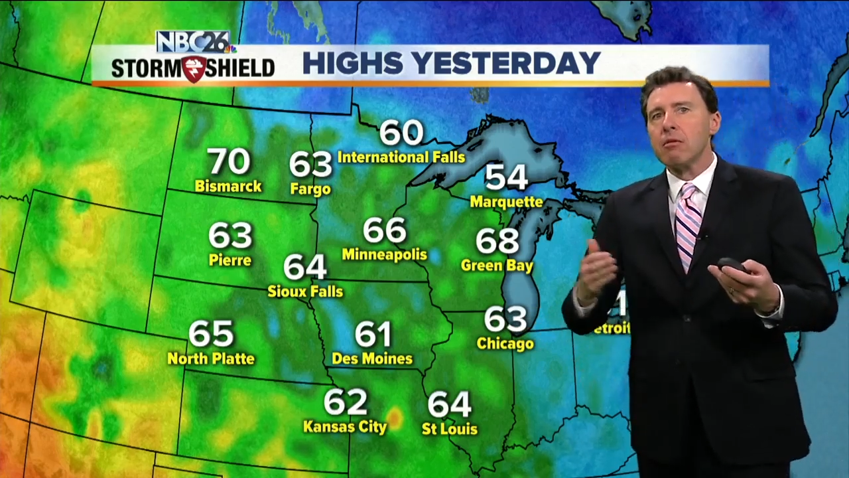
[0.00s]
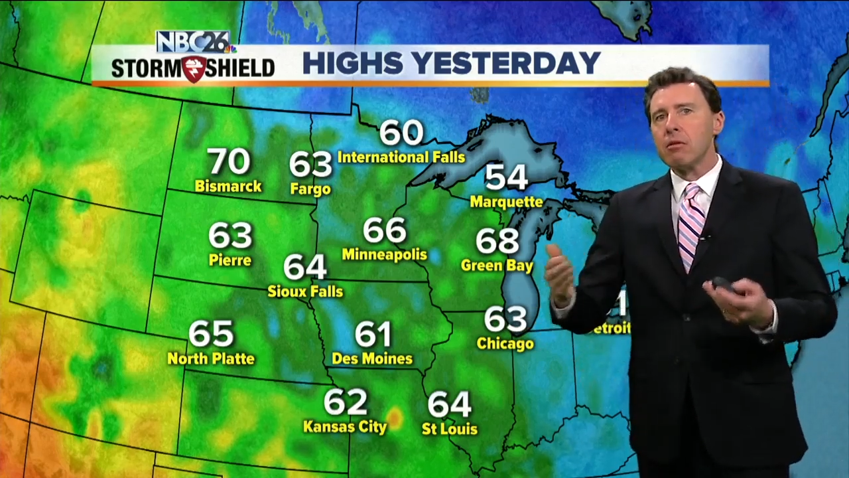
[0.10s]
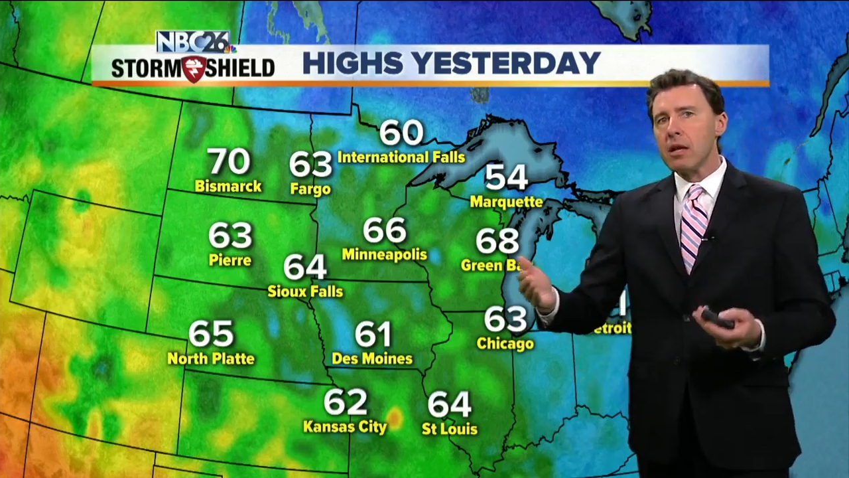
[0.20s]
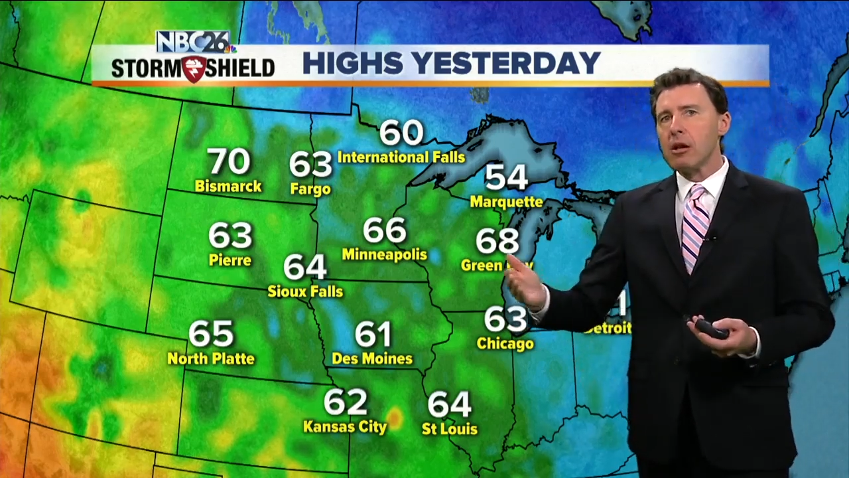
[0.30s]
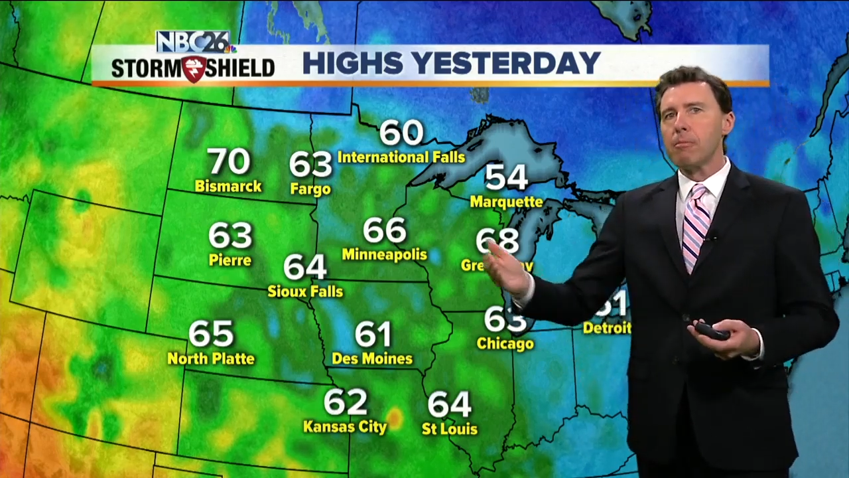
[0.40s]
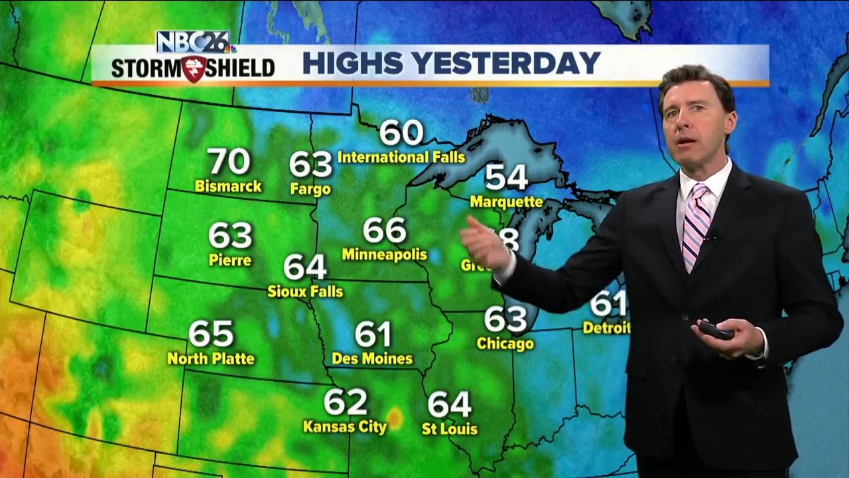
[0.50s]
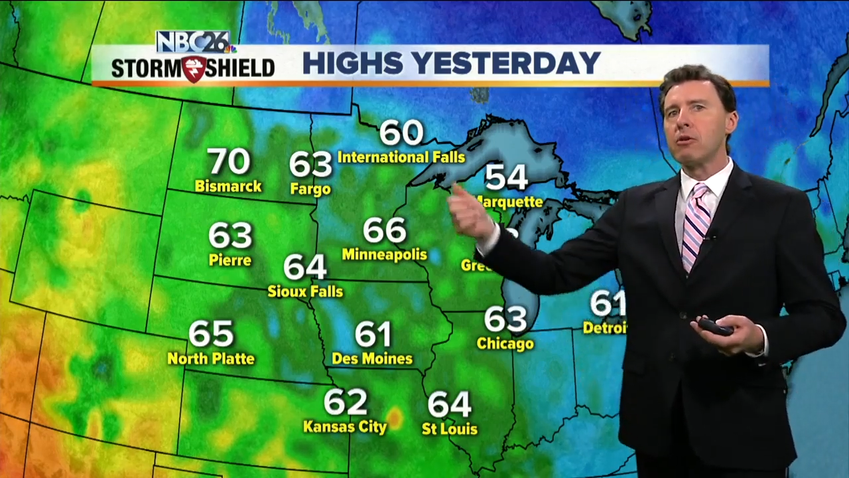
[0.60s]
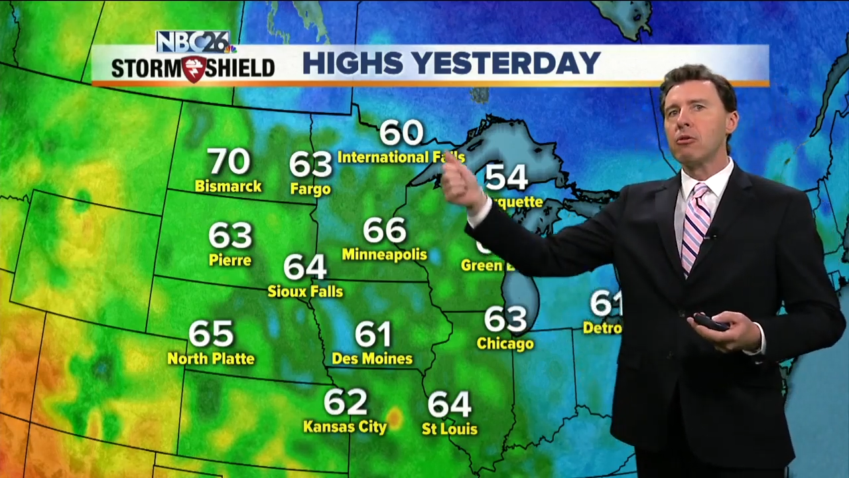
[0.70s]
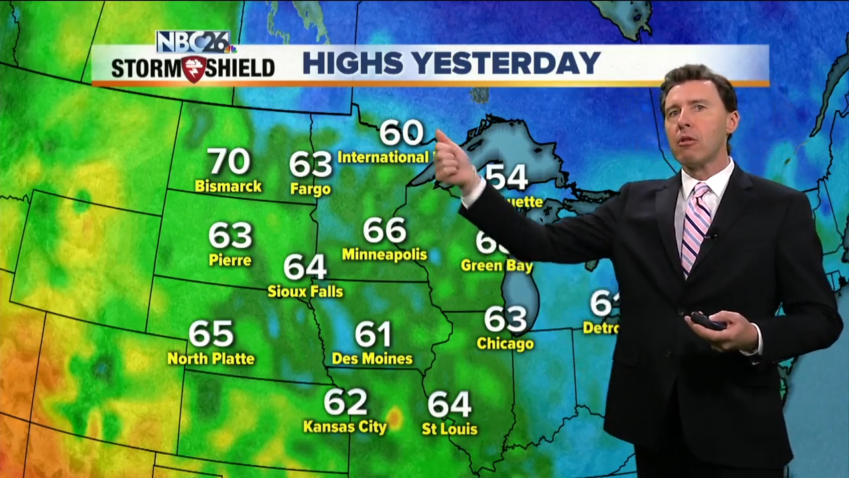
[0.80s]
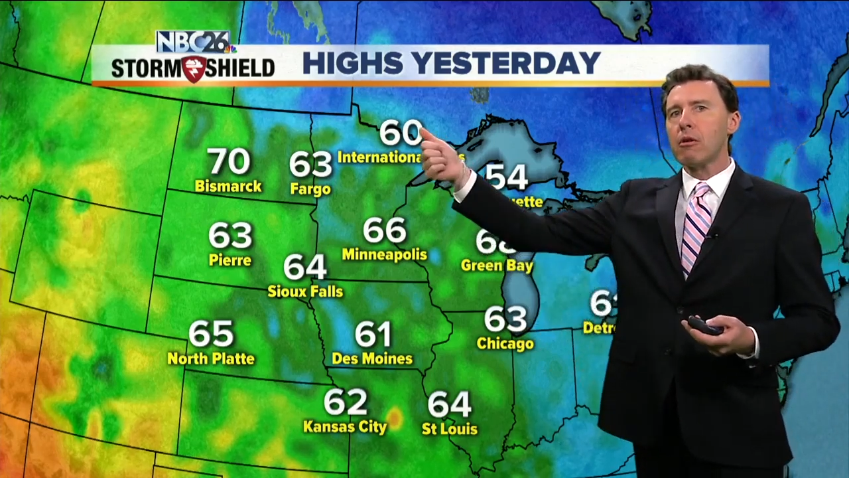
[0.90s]
a little
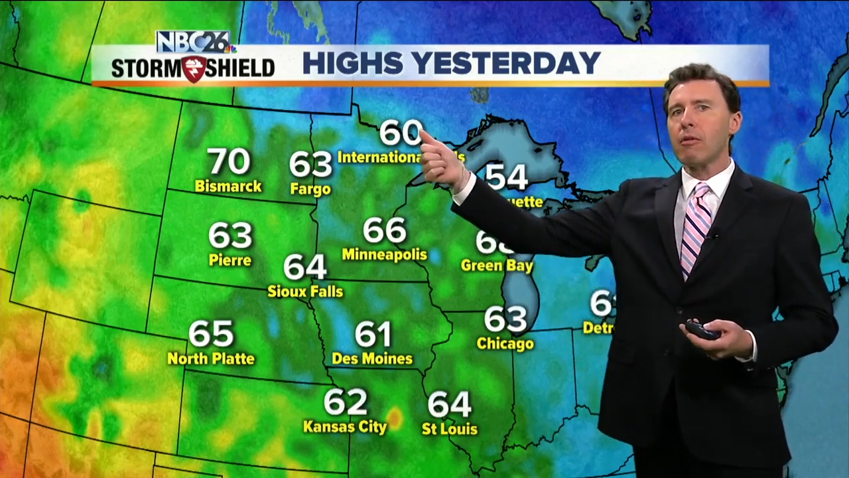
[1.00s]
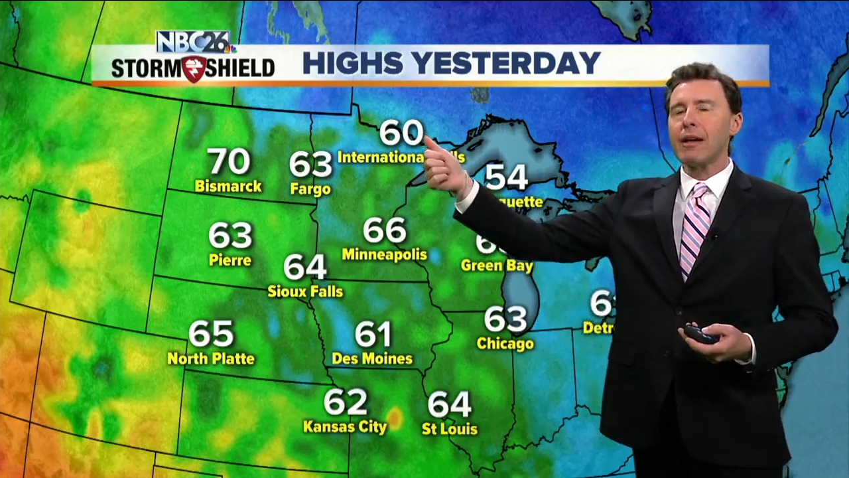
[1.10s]
bit cooler,